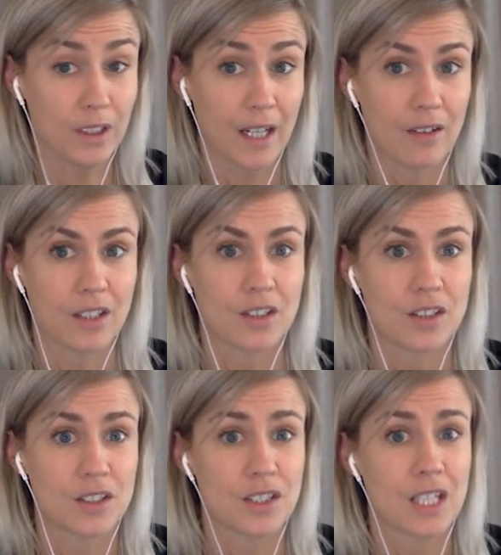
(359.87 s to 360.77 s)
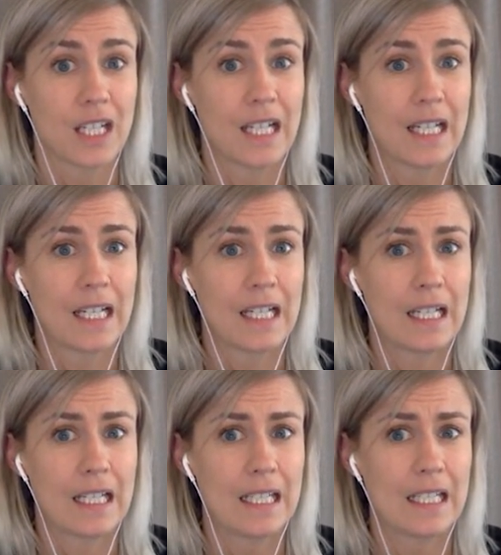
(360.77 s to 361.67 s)
characters,
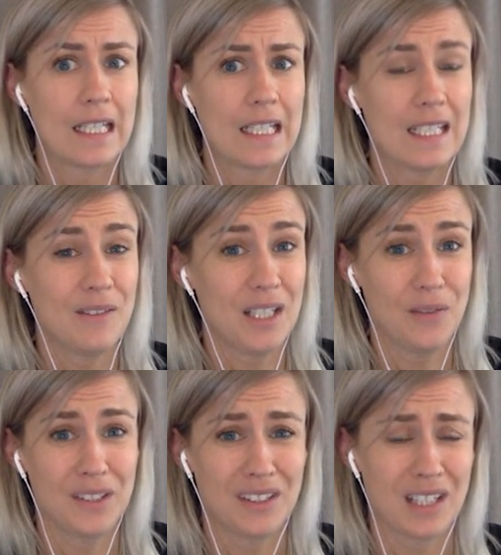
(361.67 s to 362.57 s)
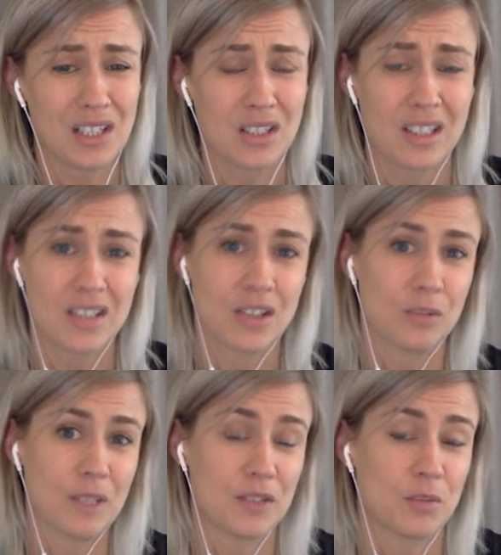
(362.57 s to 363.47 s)
even if it's actually
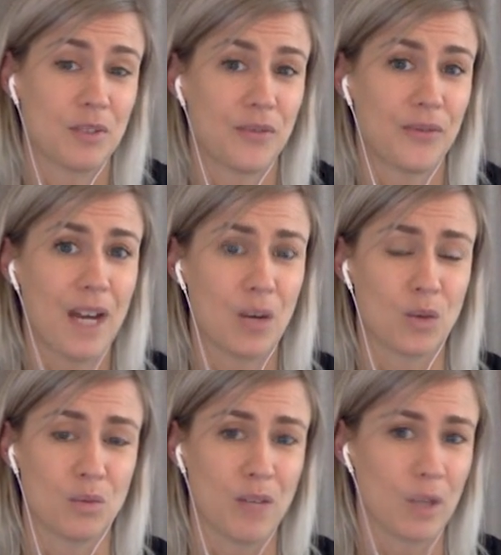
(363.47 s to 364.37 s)
just meant to be found by